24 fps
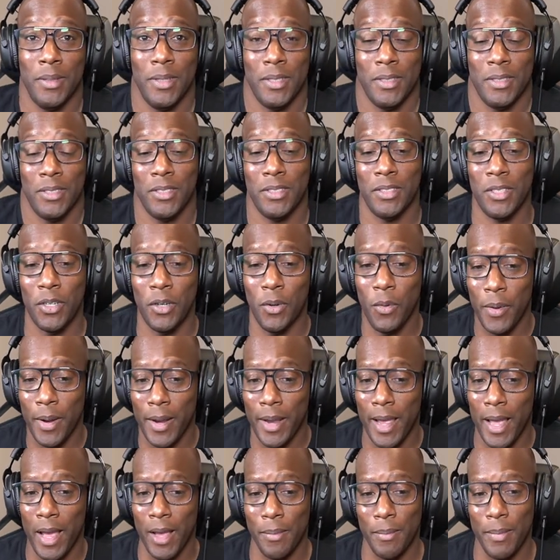She's on her
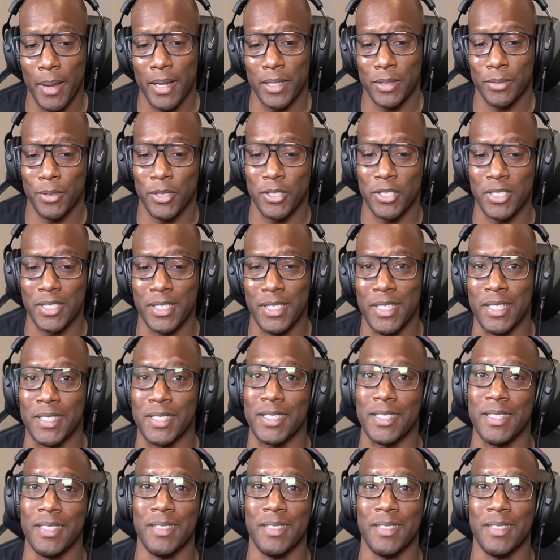way out. Might as well snitch,